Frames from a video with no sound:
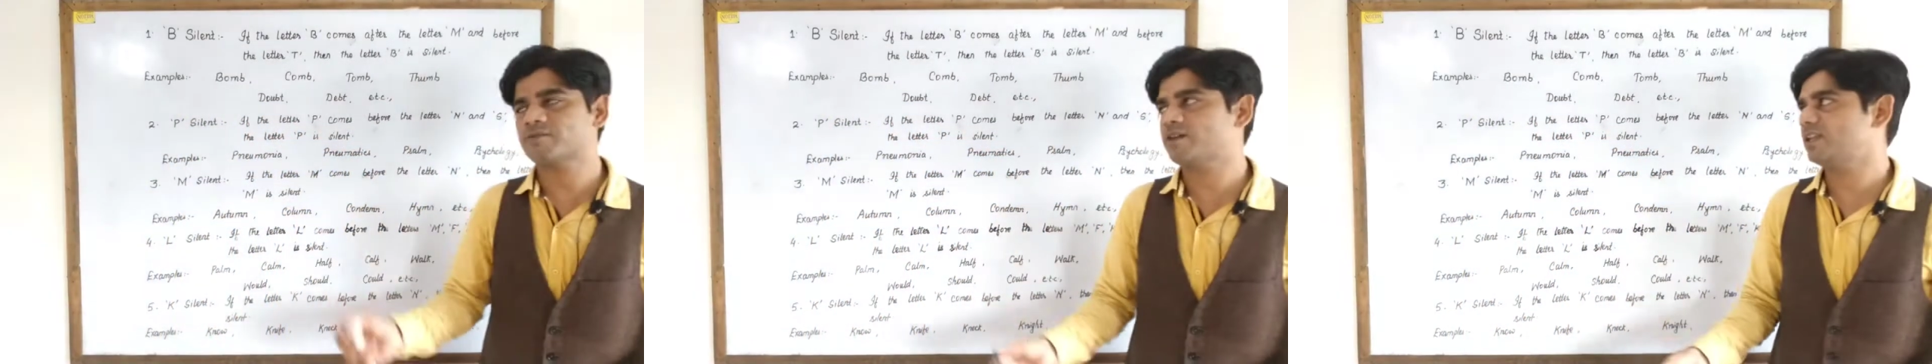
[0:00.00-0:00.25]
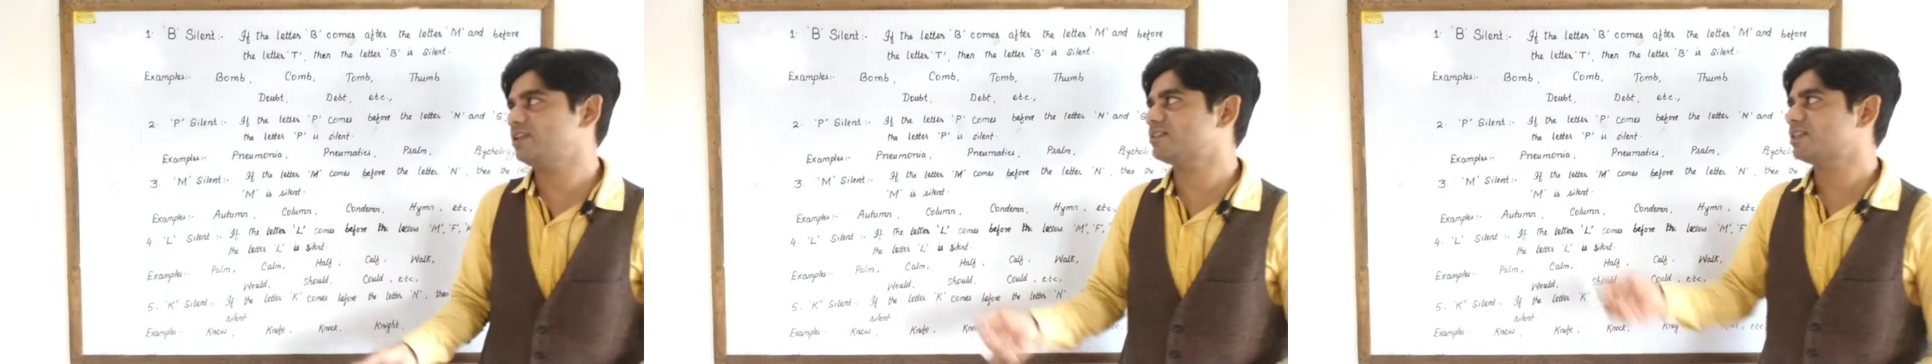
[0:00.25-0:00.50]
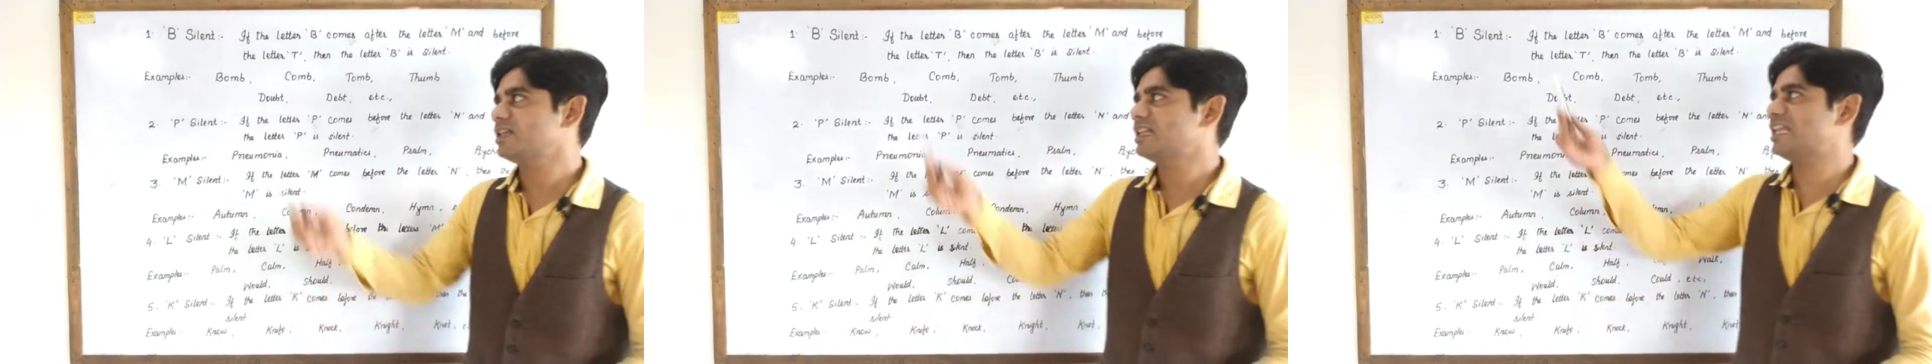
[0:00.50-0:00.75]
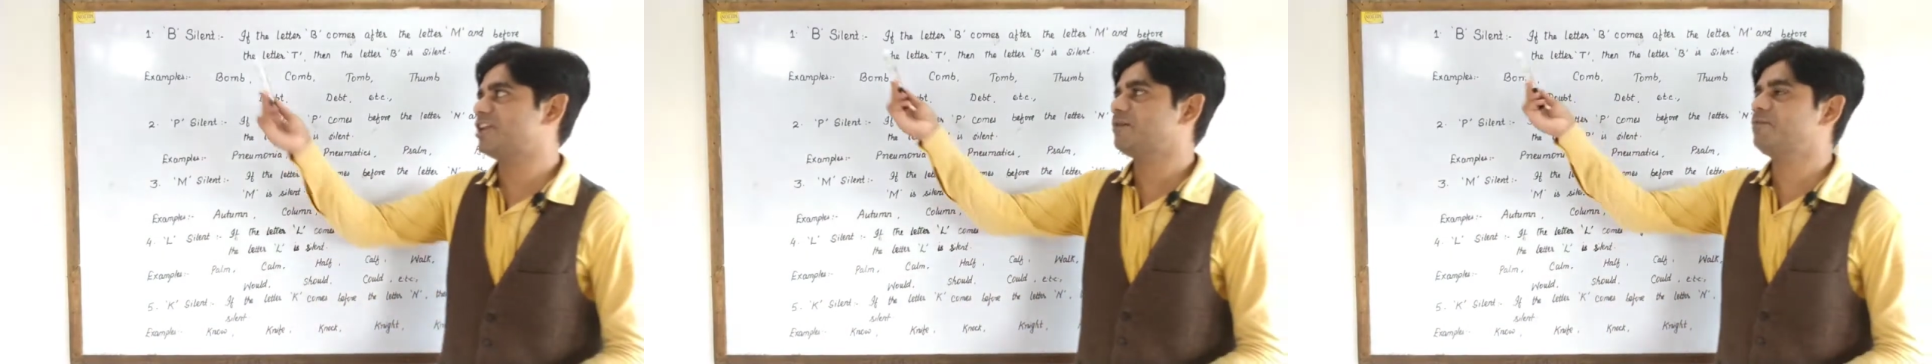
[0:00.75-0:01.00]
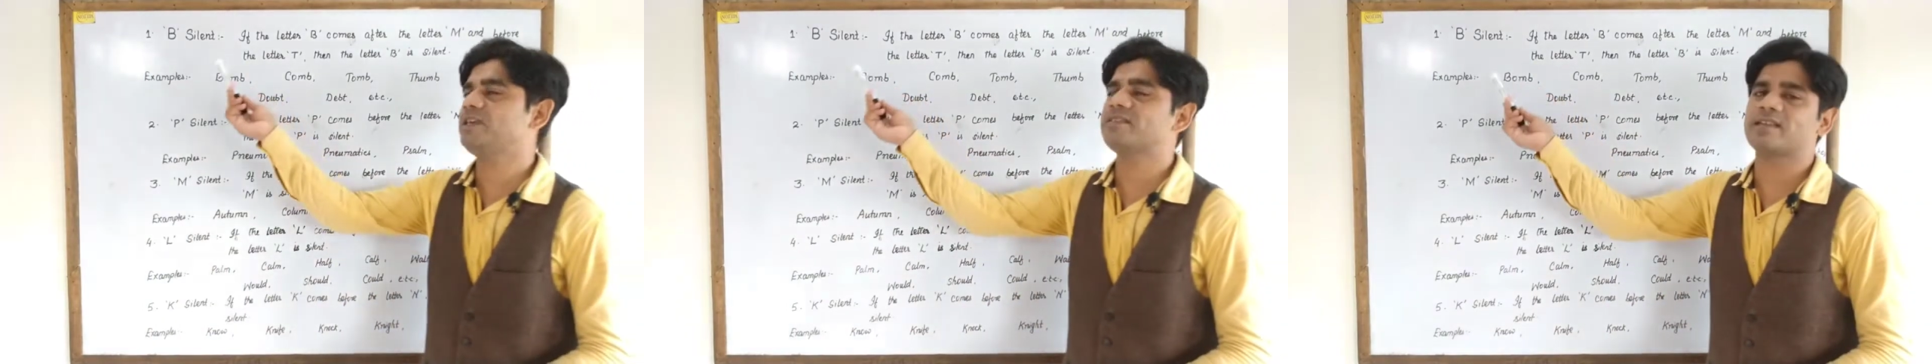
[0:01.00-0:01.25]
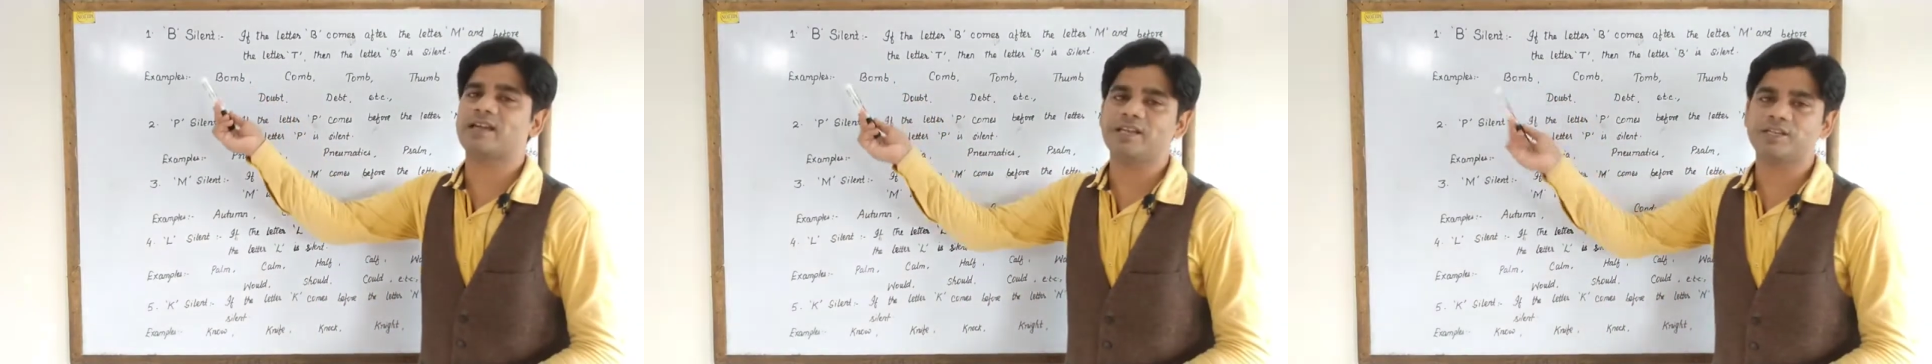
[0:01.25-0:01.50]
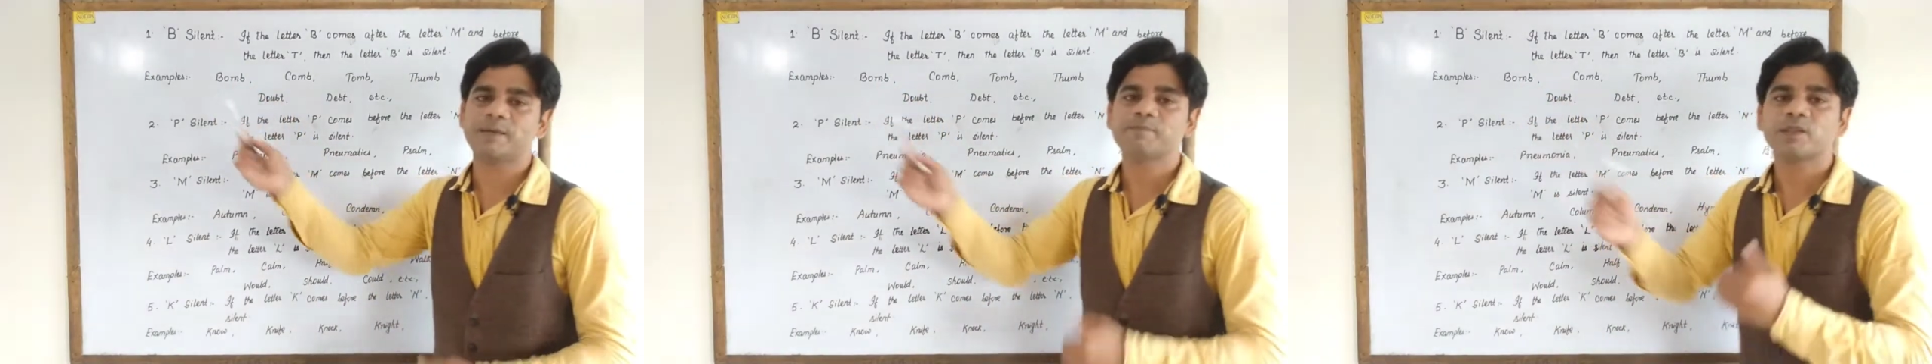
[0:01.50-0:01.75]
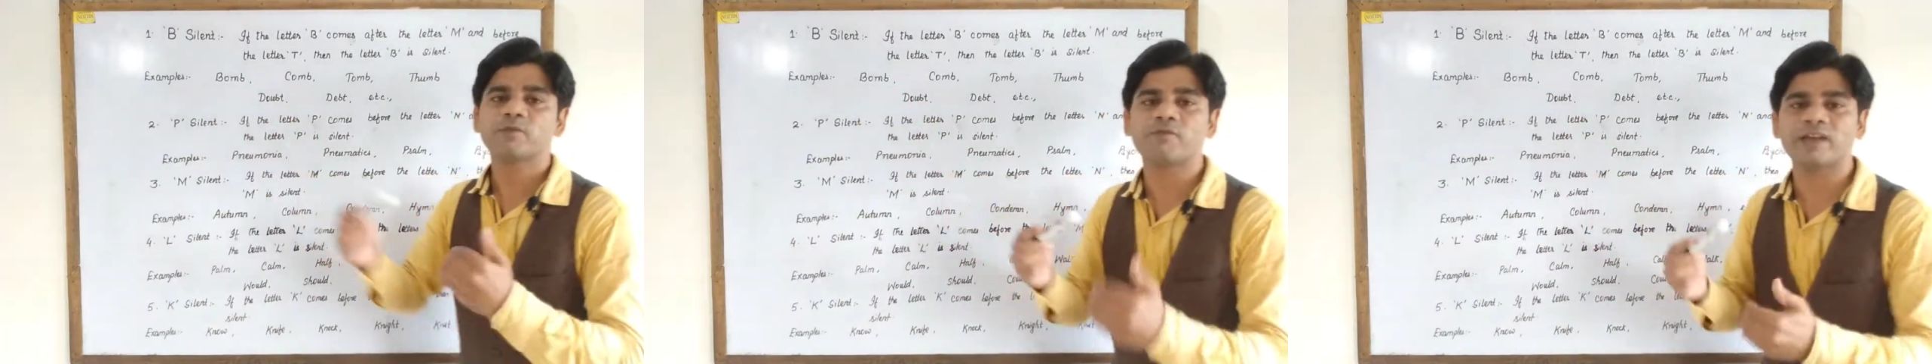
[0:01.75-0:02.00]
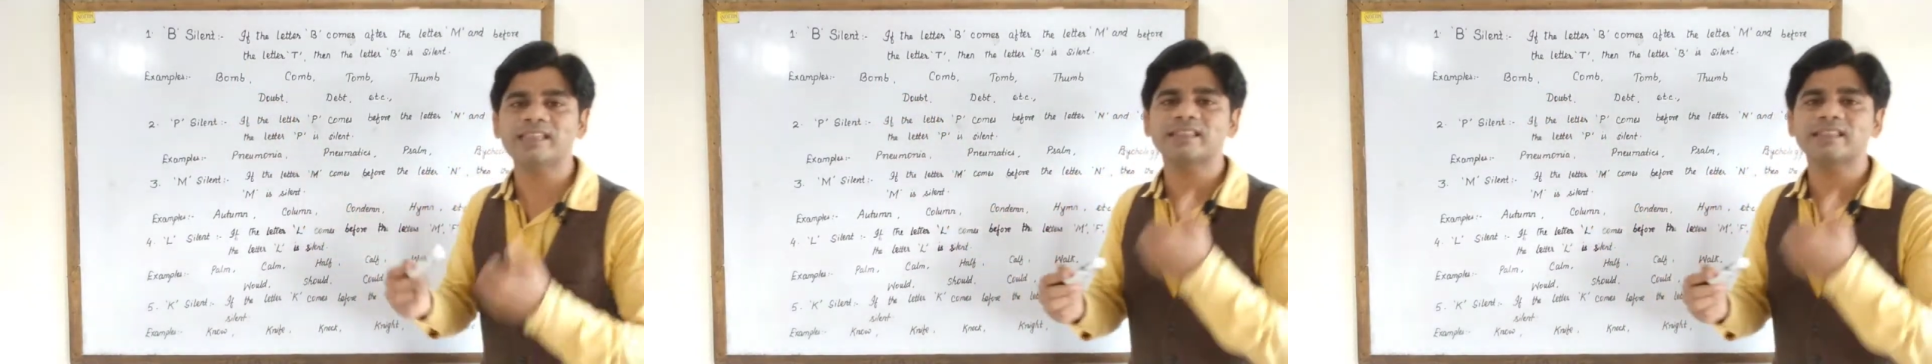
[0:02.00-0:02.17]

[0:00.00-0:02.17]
one is letter B silent. When